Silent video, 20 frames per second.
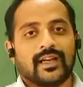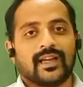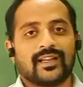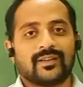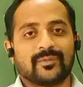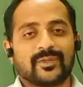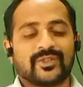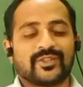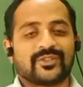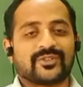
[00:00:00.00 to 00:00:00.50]

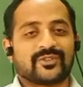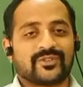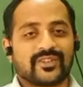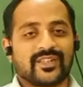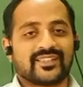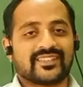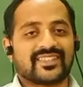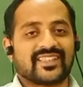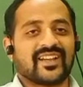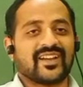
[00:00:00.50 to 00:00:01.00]
Hello my dear
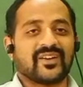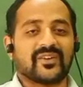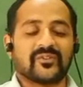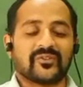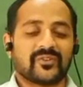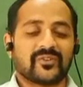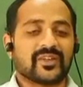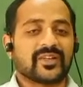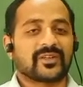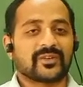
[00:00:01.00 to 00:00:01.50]
students,
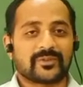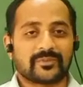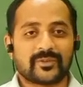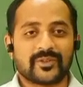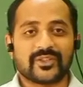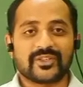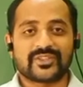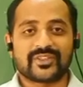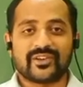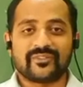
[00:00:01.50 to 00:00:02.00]
very good
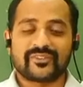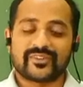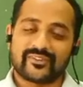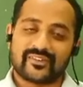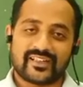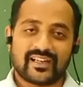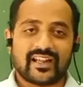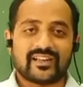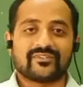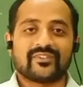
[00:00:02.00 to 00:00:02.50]
morning to
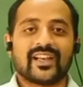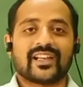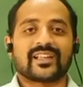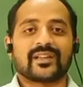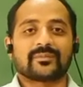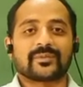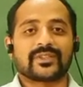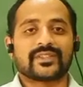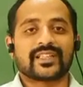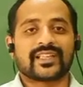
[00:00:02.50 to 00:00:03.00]
everyone and
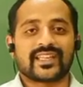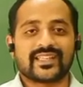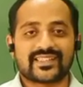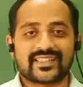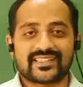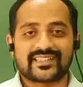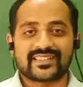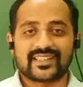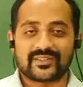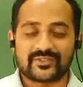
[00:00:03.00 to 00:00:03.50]
welcome to the
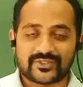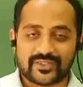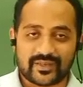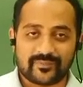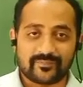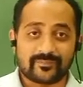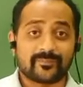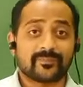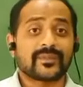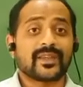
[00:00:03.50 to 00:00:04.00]
KJH
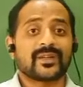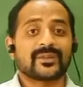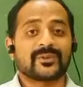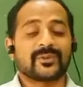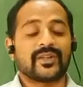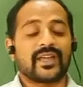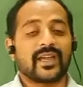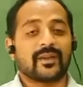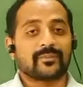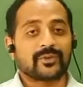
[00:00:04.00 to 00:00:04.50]
solution.
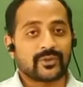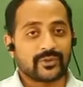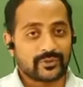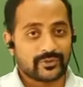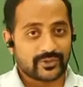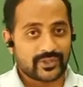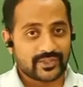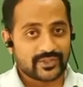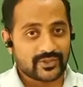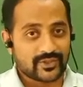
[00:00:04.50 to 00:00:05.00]
Today I am going
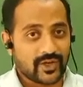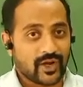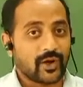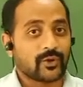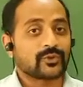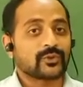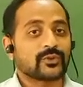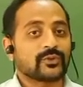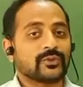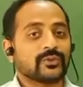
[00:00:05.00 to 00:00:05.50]
to teach you
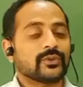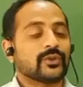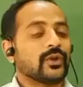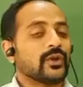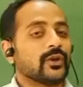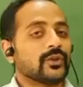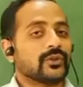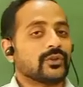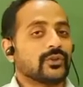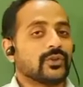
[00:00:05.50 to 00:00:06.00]
how to
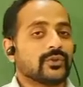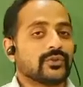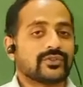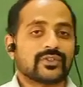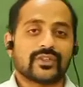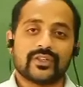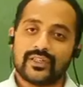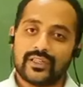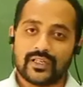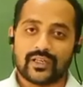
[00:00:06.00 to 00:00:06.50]

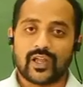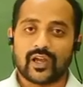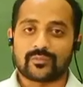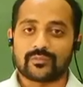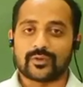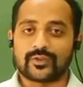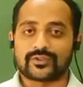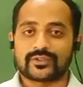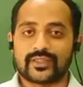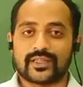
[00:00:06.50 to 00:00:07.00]
use log
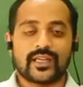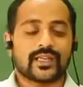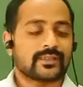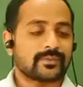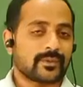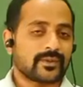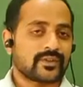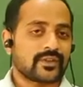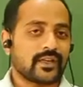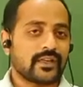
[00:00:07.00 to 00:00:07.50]
books,
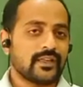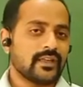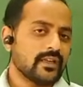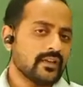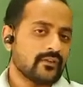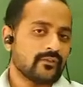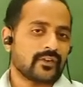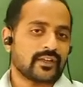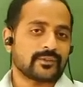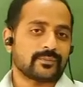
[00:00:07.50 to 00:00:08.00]
especially
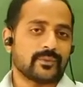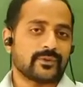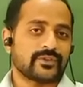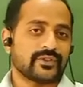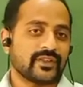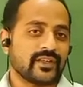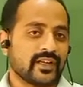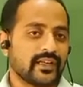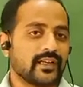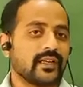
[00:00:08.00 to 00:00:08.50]
first
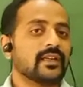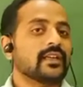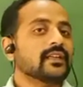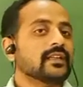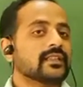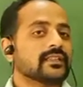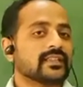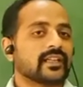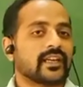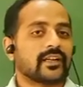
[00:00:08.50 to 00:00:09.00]
PC and
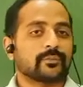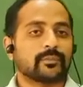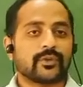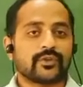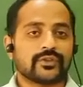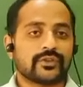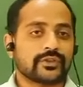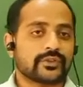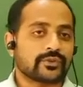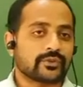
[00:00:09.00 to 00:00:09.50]
second
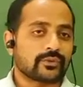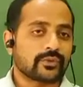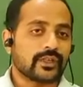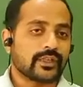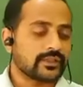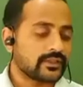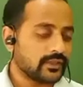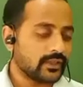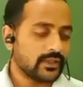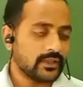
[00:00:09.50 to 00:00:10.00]
PC
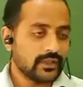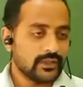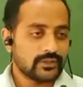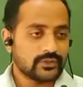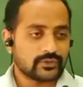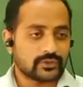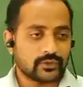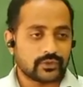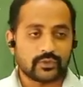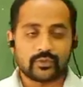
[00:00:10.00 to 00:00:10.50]
students.
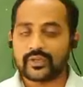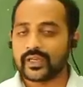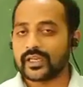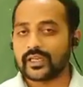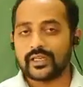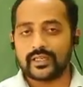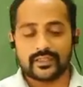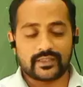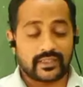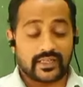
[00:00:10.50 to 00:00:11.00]
So
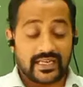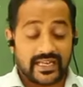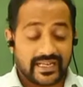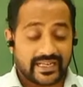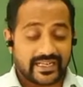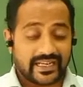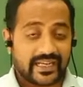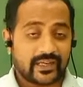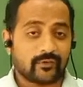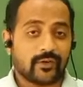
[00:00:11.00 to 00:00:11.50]

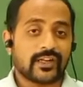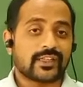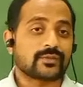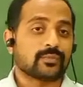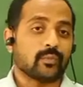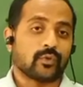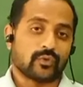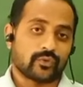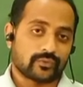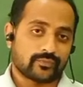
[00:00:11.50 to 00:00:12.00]
it requires
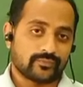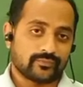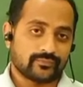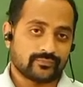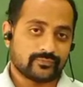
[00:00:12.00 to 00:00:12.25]
more.